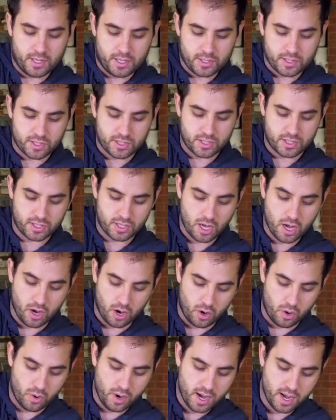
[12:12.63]

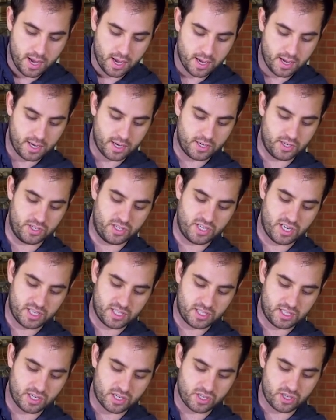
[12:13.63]
So
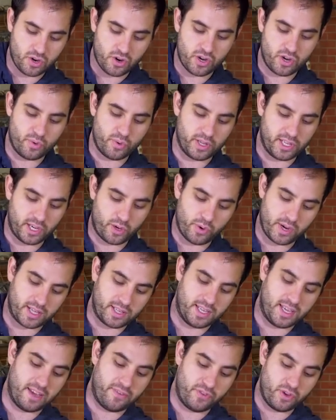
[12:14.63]
just to show you really
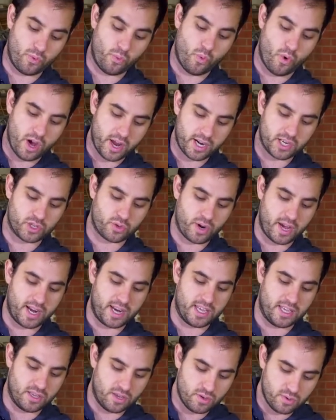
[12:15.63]
quickly, if you want to try
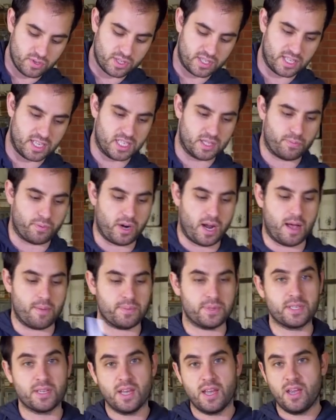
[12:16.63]
to use these
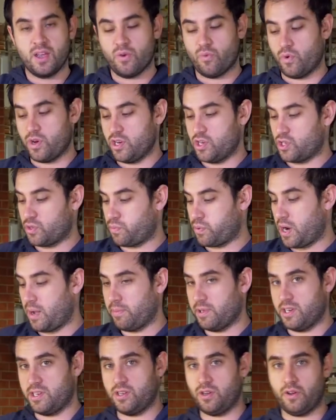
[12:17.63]
props, what you should
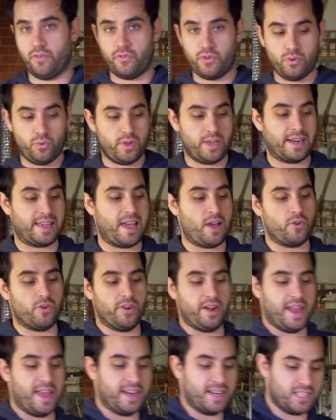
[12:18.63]
probably do if you
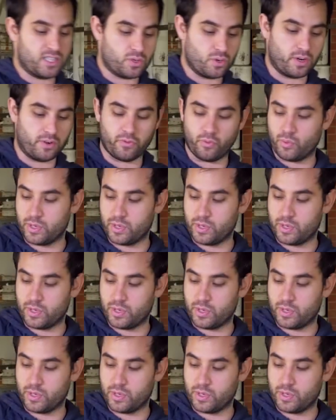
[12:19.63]
encounter any sort of a